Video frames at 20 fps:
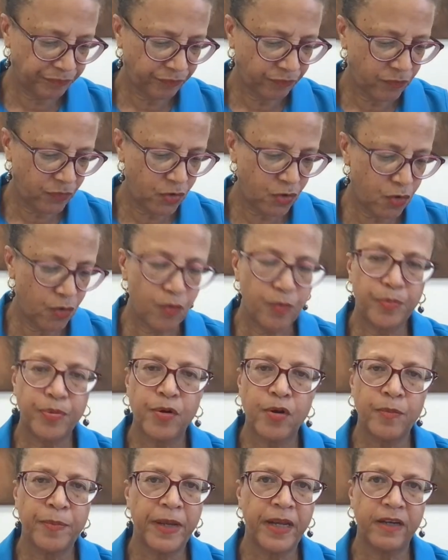no
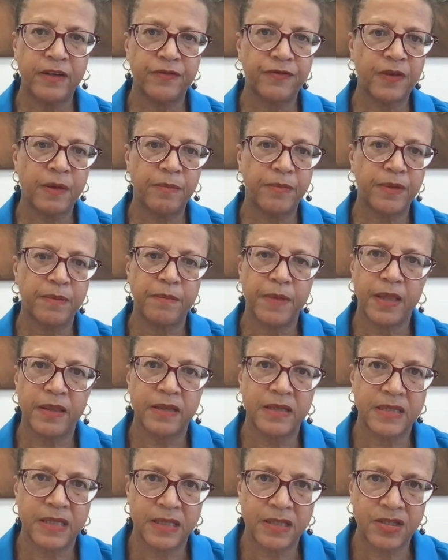probate from the
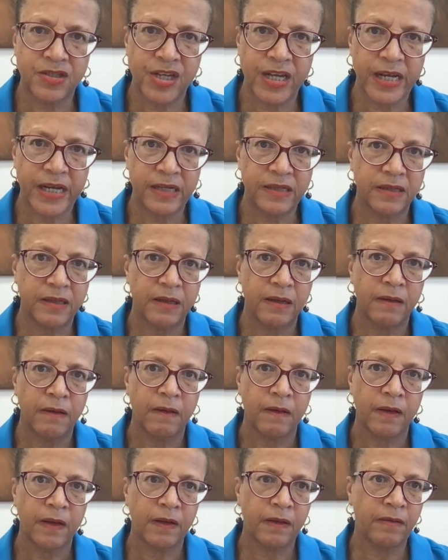mother's estate.
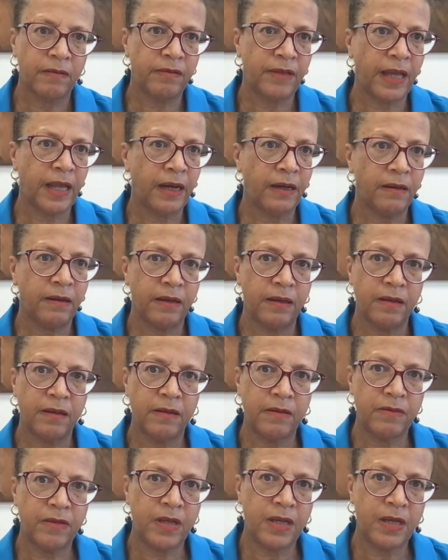then
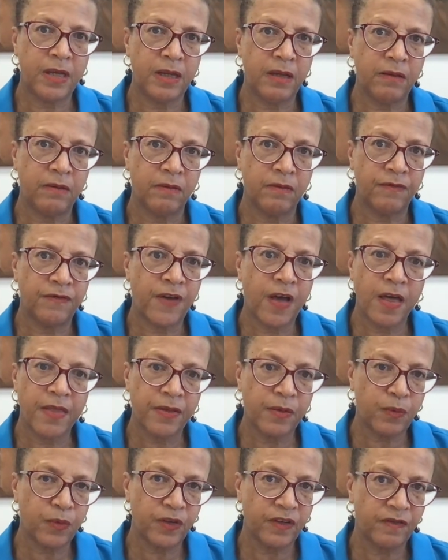the
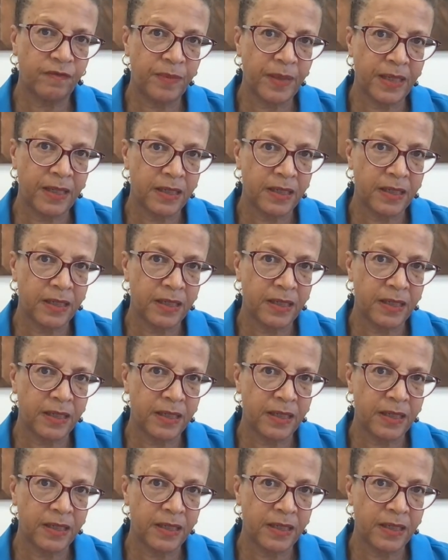father would have been